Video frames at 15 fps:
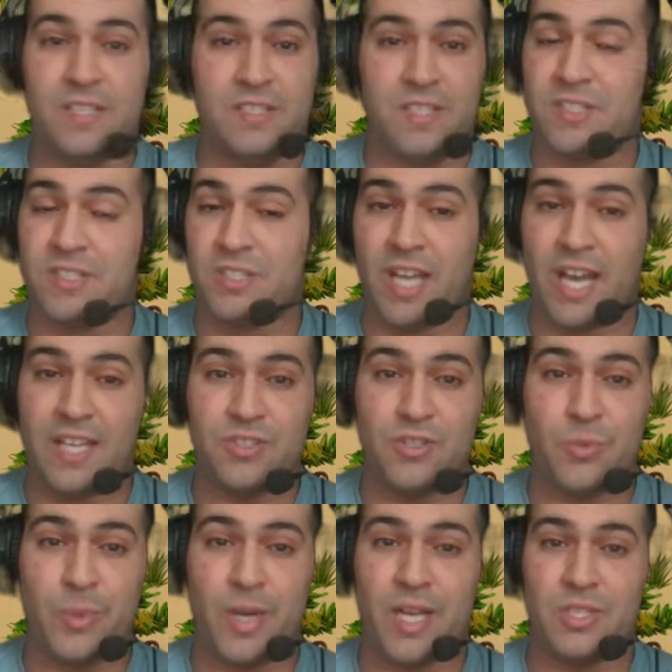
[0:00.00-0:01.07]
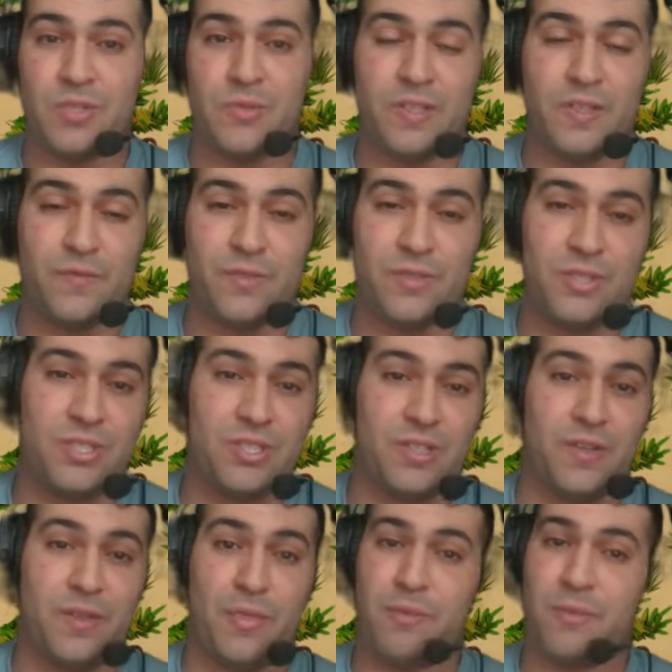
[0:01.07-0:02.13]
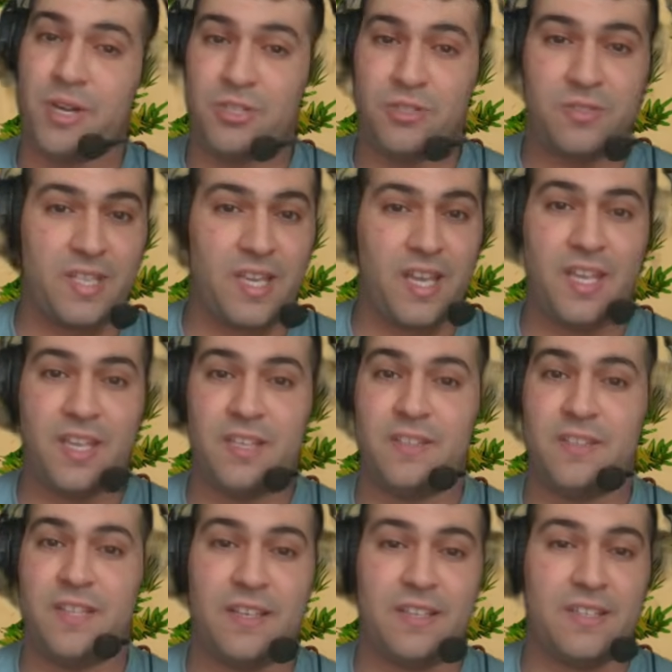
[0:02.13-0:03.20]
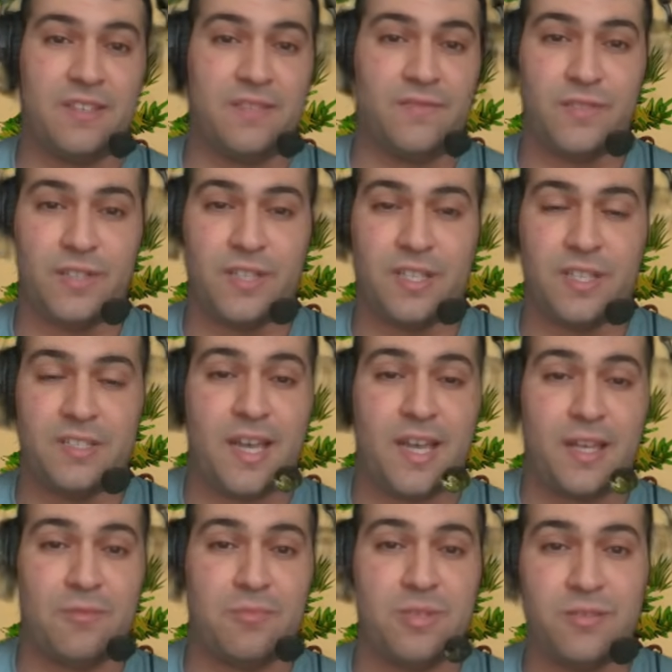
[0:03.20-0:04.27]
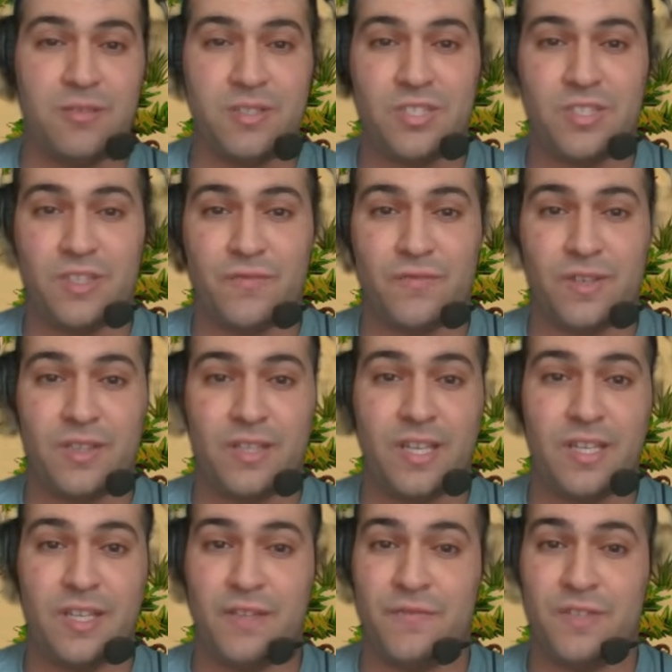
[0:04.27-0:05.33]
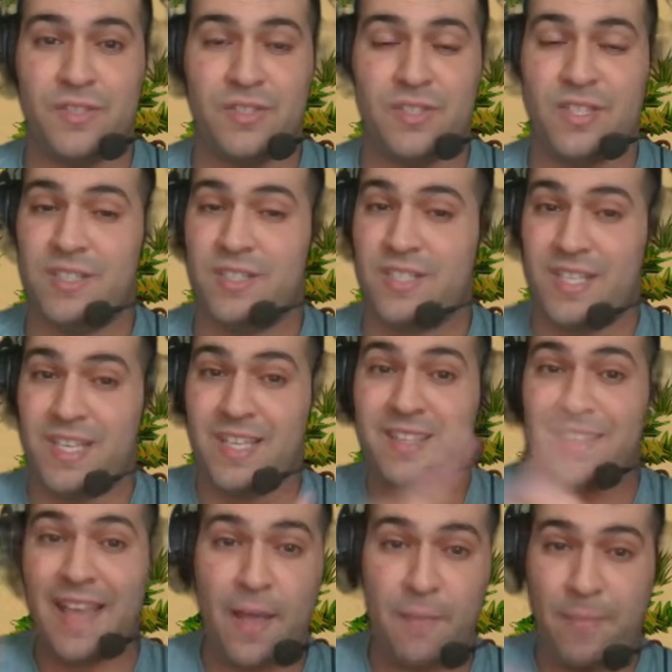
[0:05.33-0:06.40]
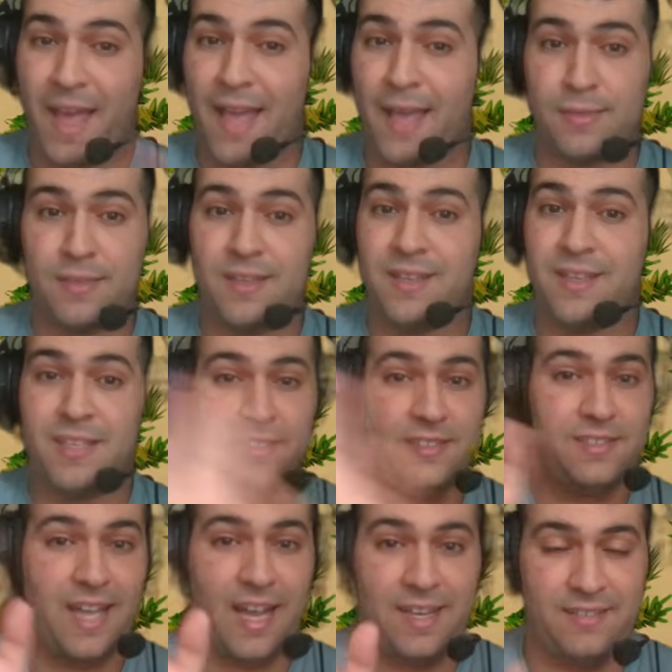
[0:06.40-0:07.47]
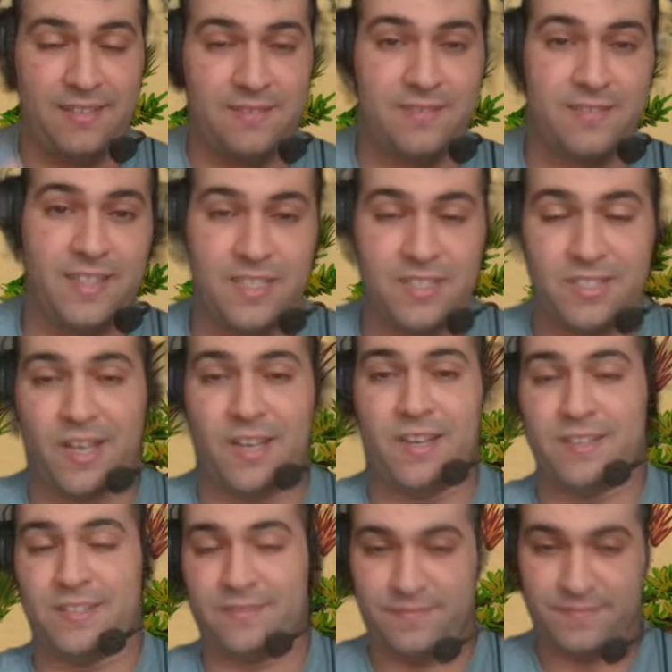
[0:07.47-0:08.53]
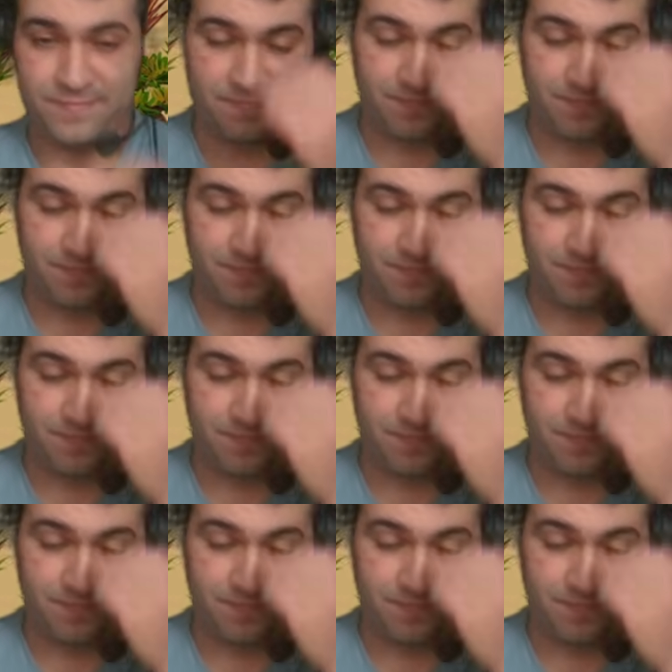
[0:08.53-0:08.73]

it's gonzo bonzo on the first turn. Thresher tank that can freaking attack 3 units in the front line, if it's in that path, done. It's gone.